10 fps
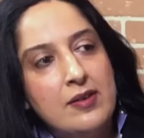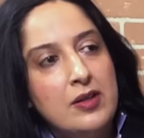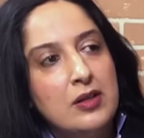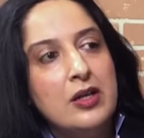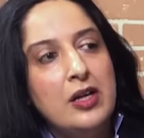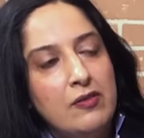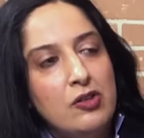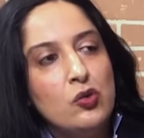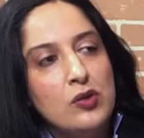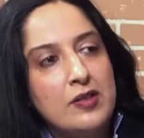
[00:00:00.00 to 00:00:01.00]
certain
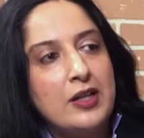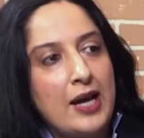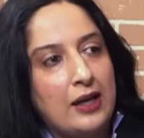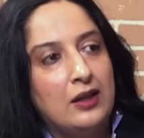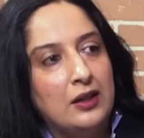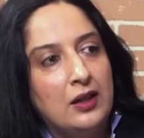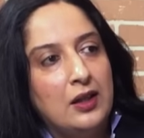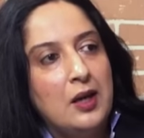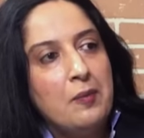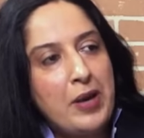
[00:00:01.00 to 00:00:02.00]
individuals attacked, mm.
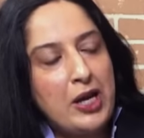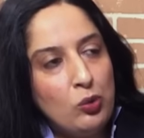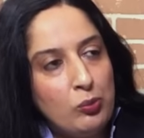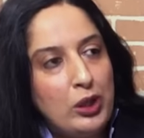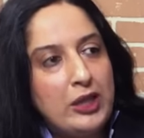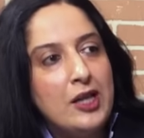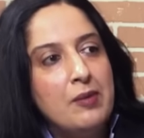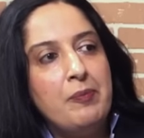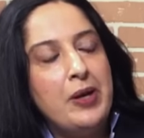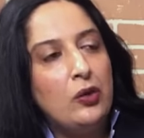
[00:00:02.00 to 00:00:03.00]
pay to bully
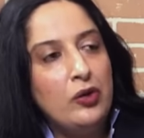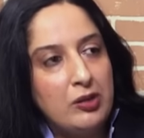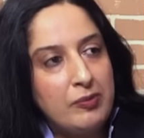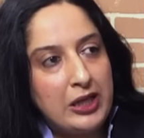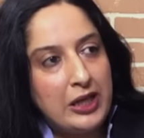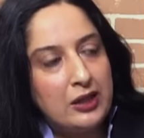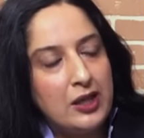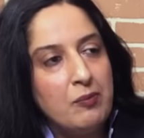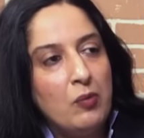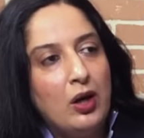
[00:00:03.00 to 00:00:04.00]
them, pay to intimidate
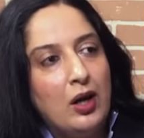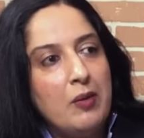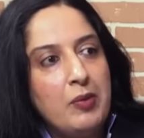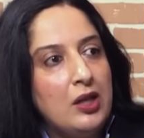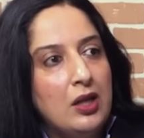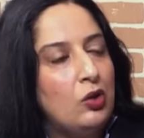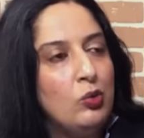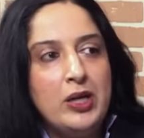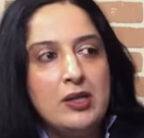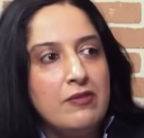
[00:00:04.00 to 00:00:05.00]
them? I mean, to
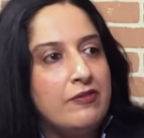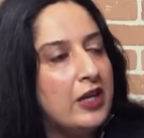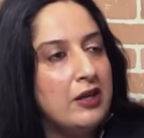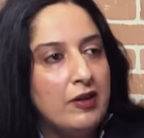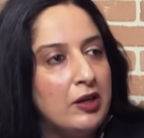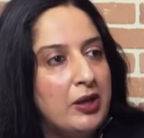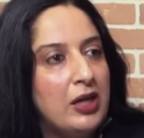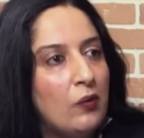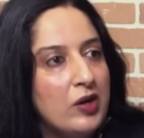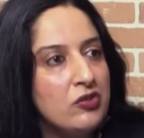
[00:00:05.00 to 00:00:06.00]
me, it's a very
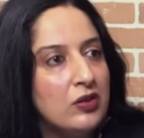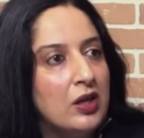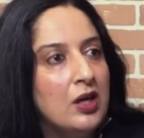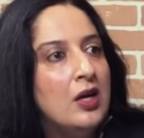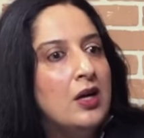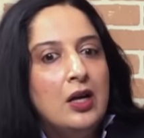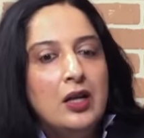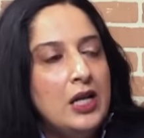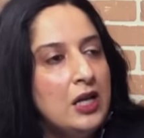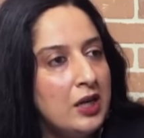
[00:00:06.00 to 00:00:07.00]
fundamental question. In a